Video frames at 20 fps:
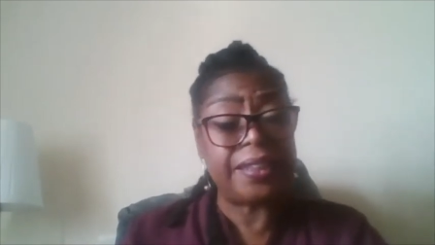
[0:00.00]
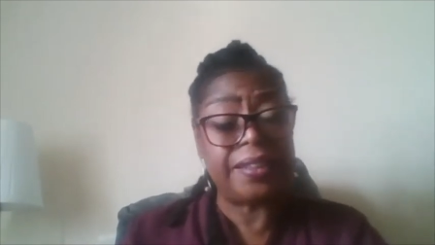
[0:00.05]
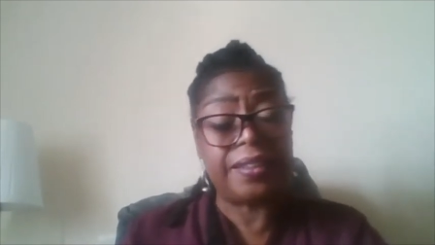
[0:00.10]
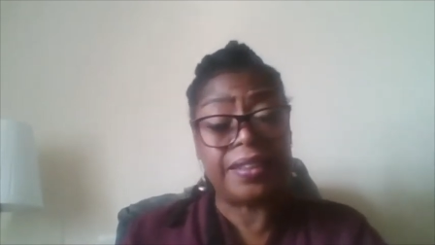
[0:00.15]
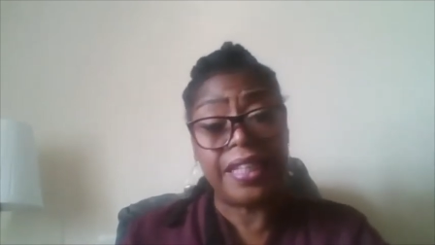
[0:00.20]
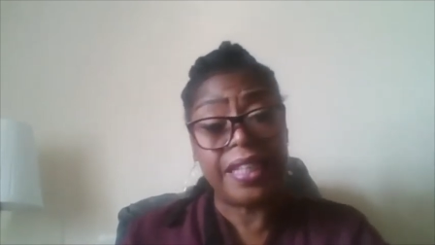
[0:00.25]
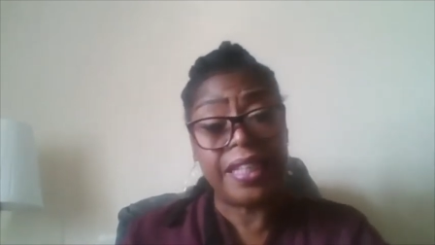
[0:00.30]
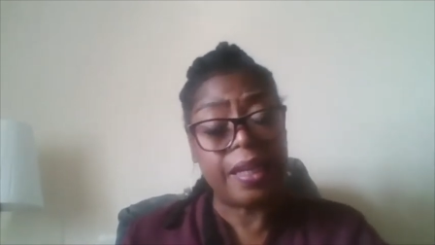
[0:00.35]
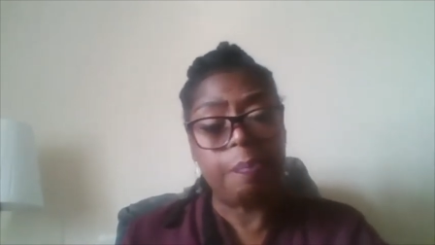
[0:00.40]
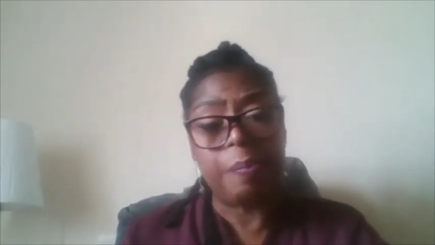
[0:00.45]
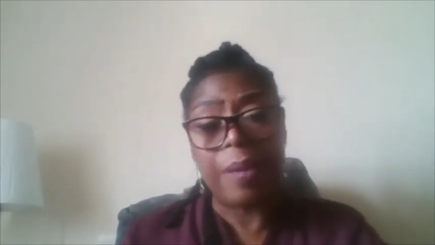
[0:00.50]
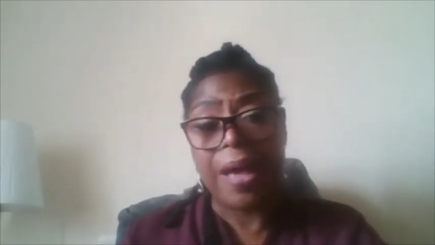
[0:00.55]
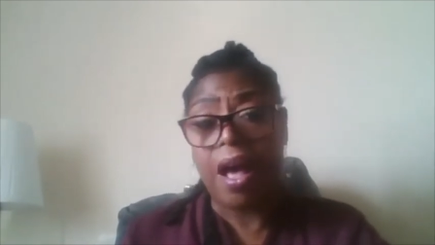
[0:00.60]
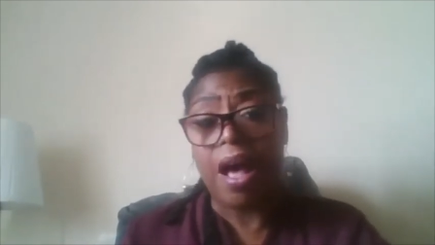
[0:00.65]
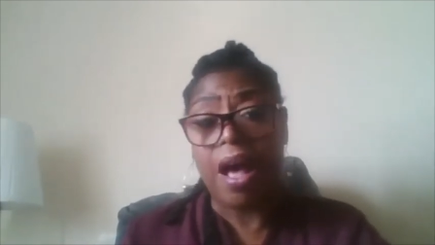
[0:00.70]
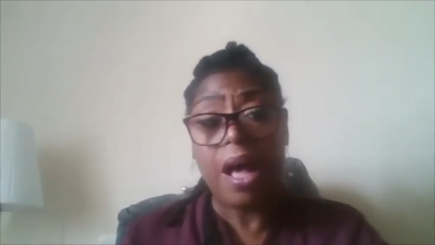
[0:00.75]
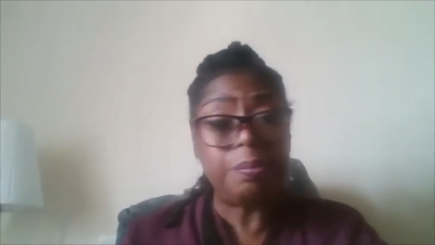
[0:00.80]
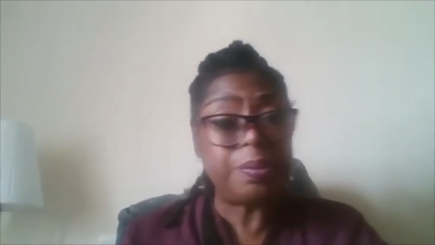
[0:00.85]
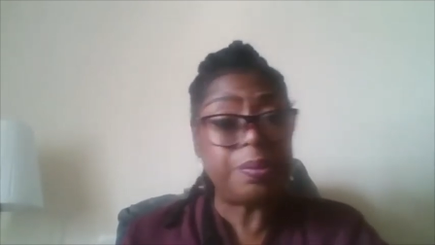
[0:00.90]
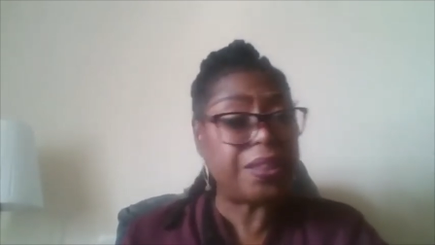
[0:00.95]
think about
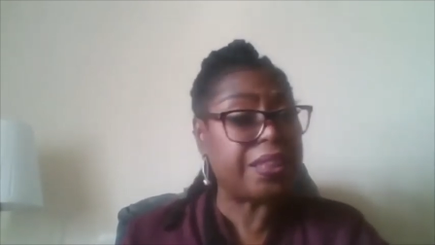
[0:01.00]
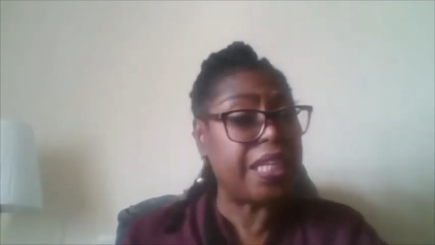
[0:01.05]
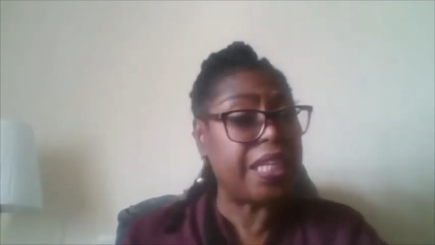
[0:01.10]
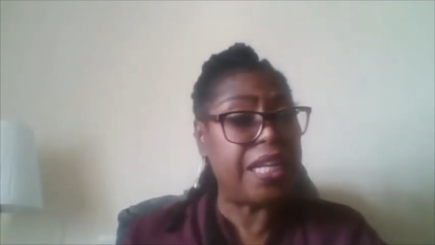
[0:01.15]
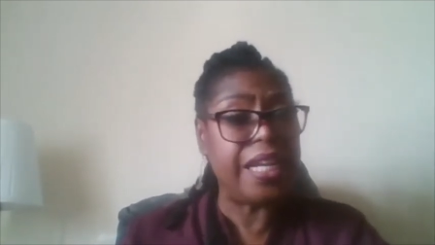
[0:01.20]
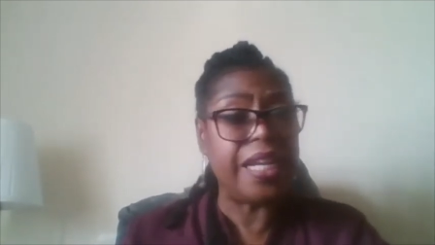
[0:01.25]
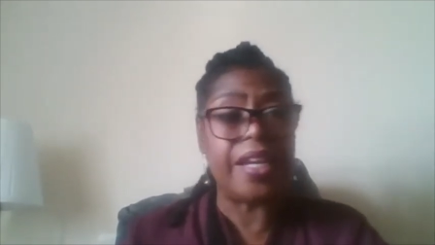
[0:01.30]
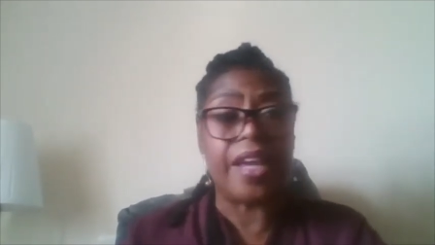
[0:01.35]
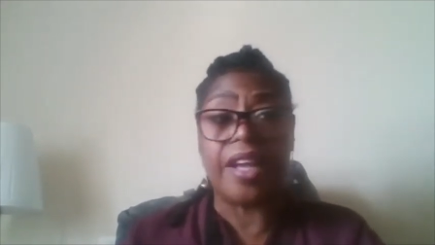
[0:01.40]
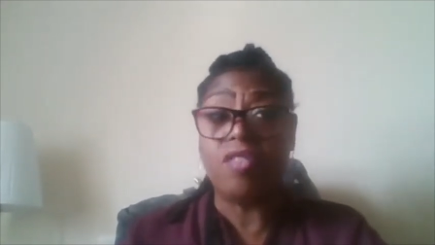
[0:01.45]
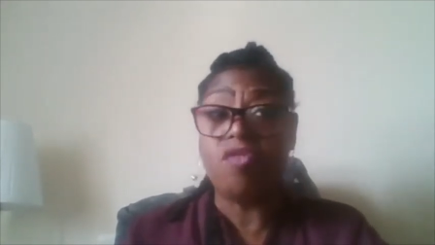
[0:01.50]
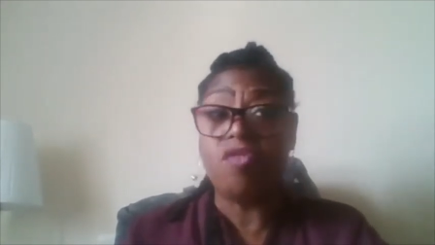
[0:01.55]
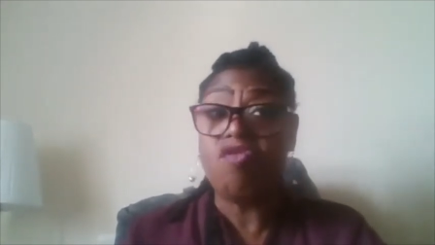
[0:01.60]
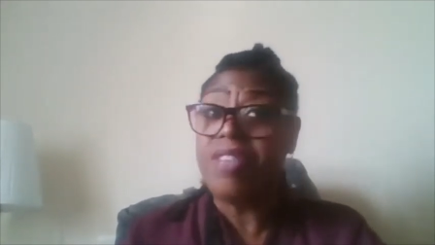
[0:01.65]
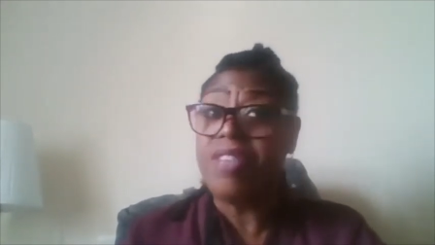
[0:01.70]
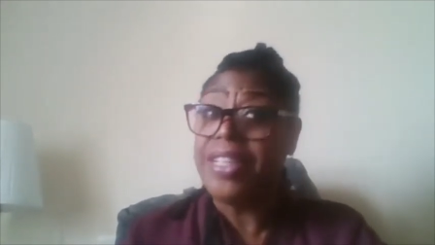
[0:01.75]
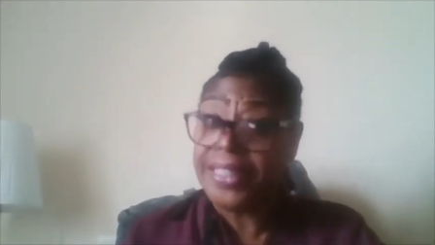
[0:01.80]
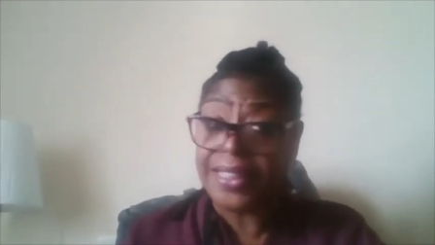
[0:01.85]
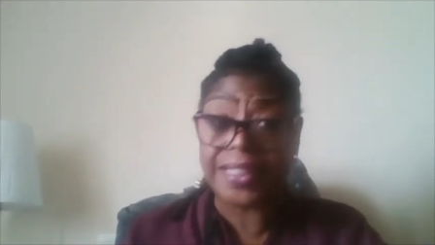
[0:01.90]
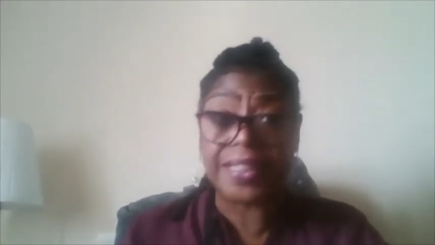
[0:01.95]
upskilling and
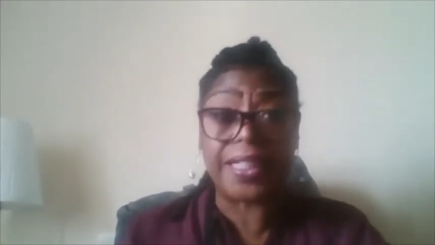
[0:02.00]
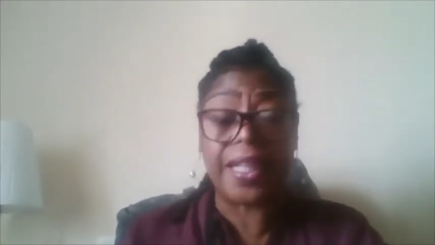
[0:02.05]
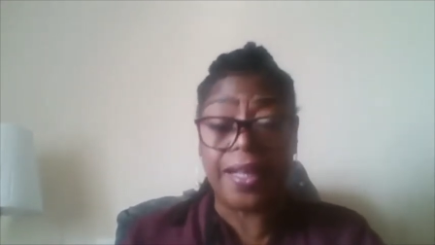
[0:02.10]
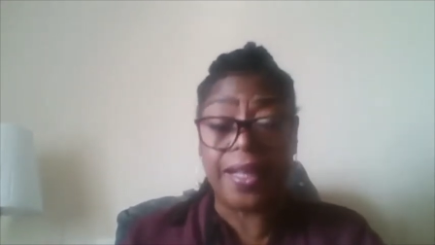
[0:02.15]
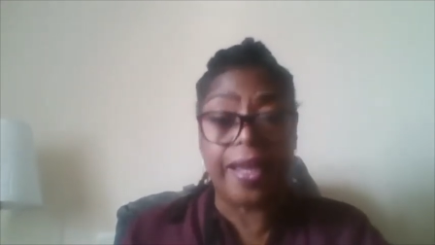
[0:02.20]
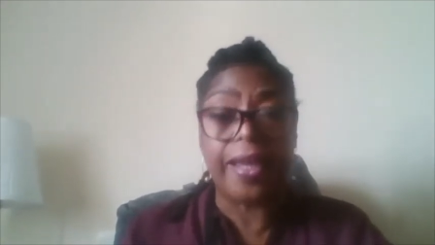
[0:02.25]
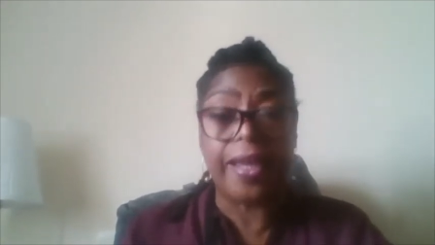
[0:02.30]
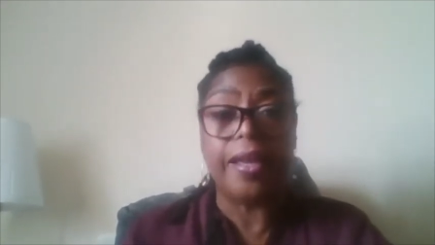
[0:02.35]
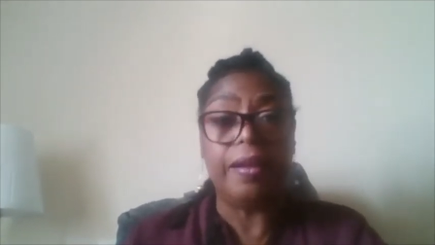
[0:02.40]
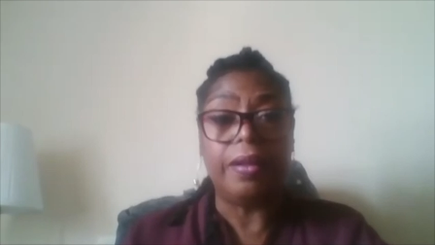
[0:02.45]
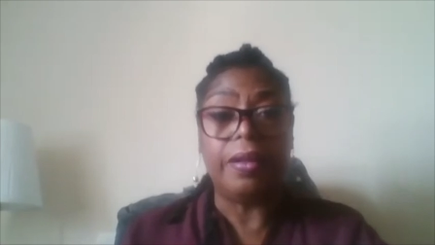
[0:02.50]
reskilling